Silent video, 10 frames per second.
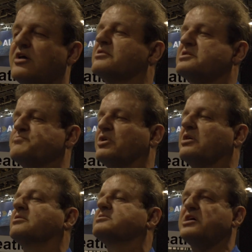this big,
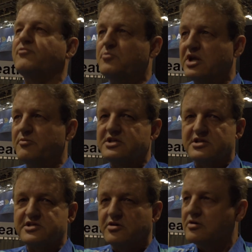7
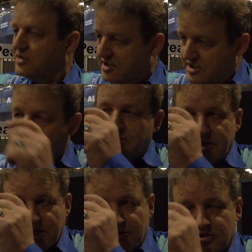millimeters long.
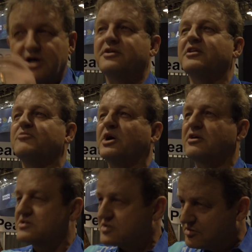Then they looked under the
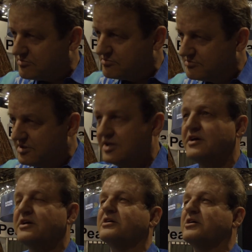microscope,
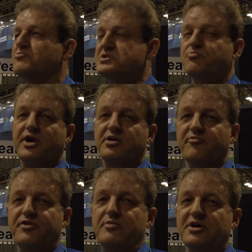it was a
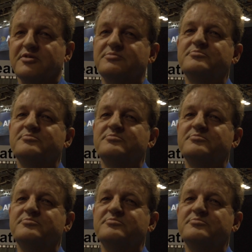pregnant female.